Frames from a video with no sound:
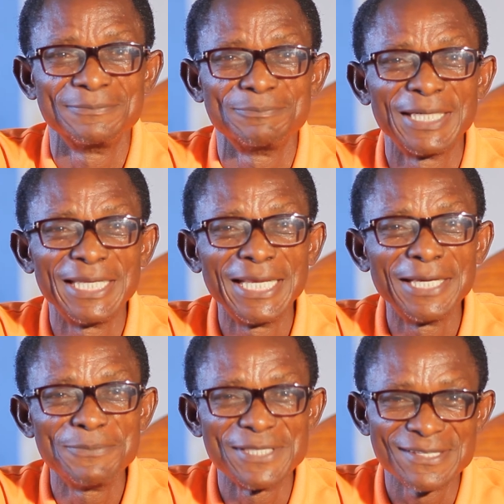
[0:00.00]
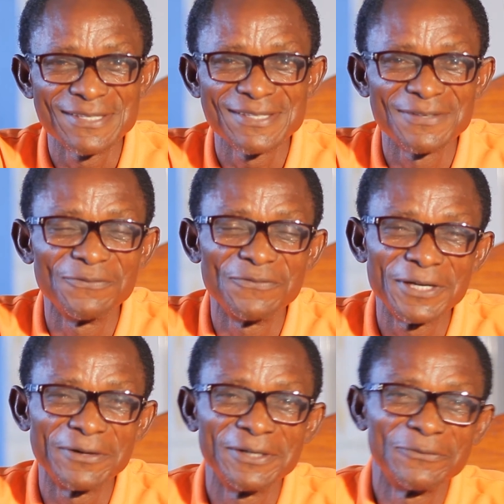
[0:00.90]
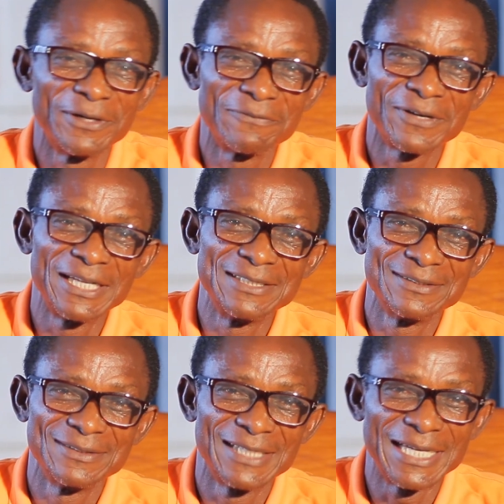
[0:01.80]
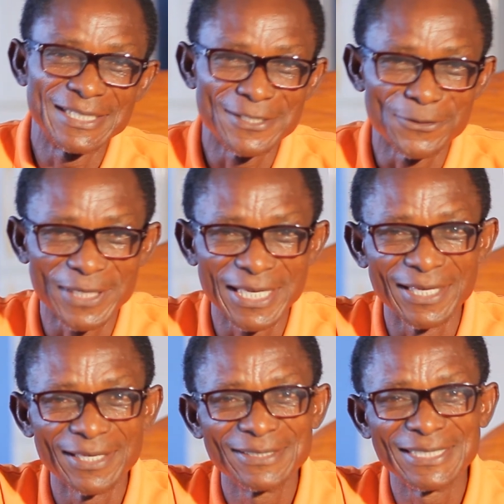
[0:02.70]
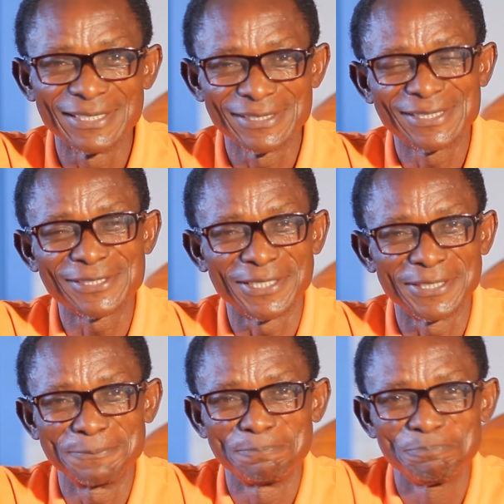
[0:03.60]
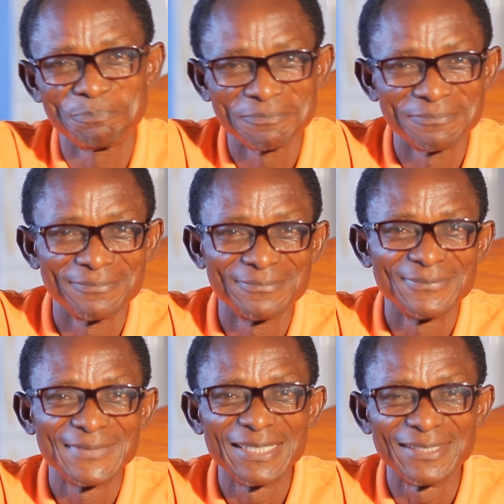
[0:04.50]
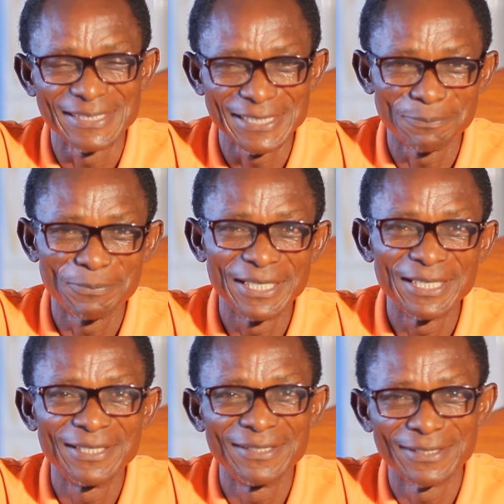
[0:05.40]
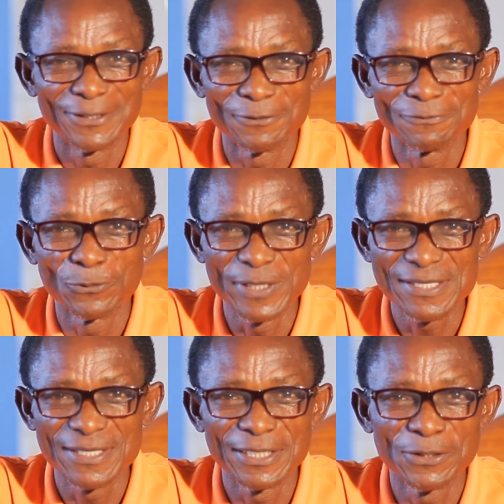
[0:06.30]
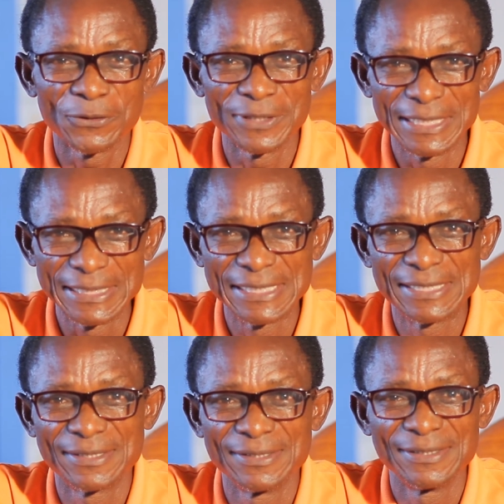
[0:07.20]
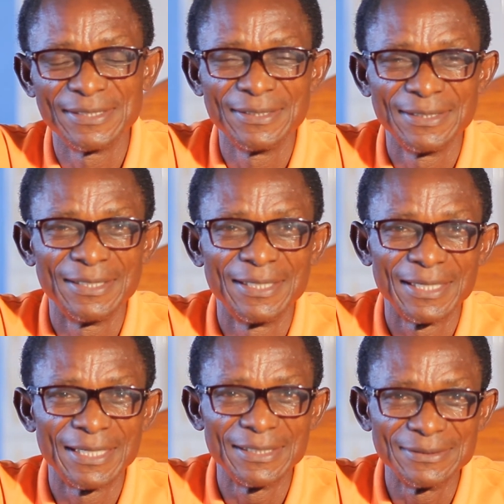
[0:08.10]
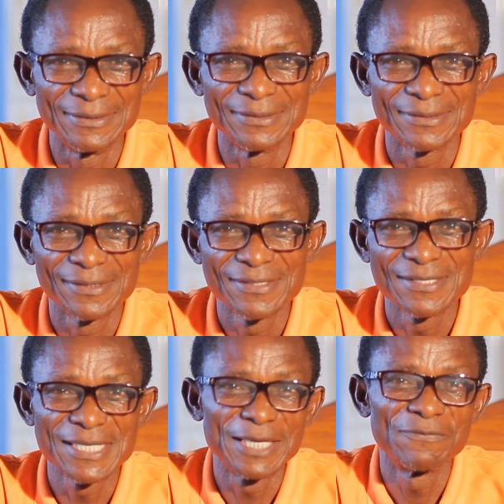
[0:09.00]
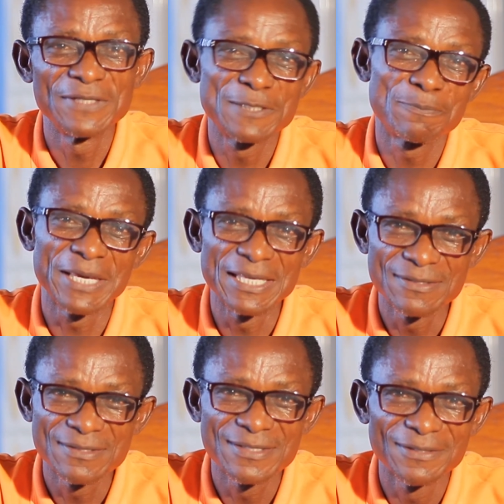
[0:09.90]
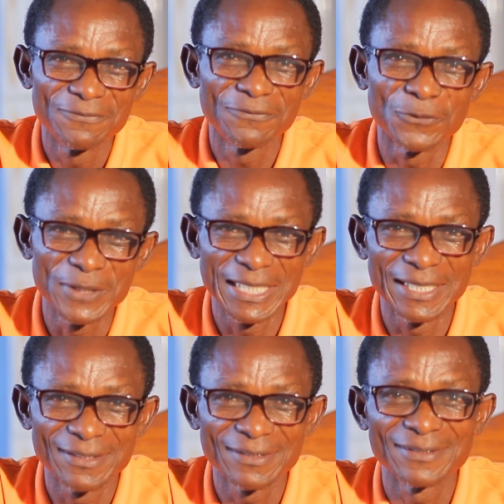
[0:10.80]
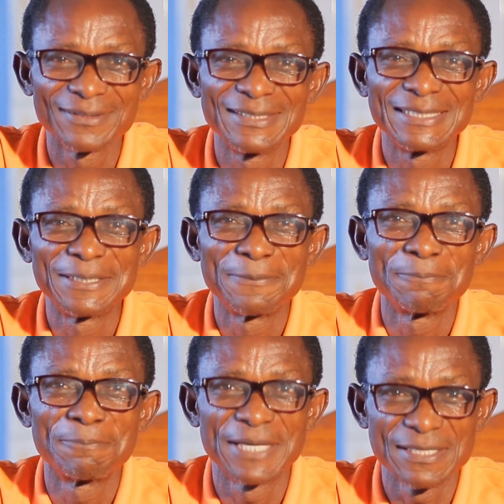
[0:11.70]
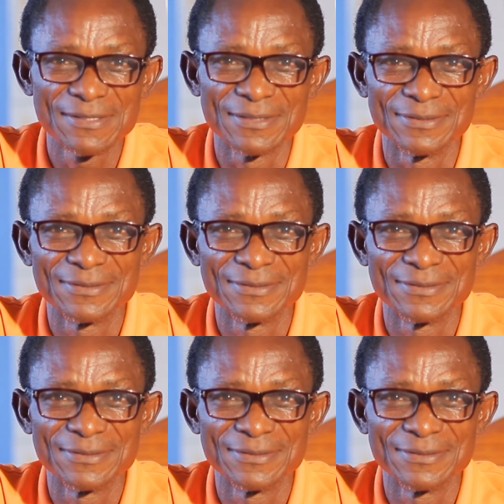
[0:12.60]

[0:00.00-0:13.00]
My name is Very Reverend Andrew K. Yanchra, the chaplain of Wesley College and Safe Space Focal Person.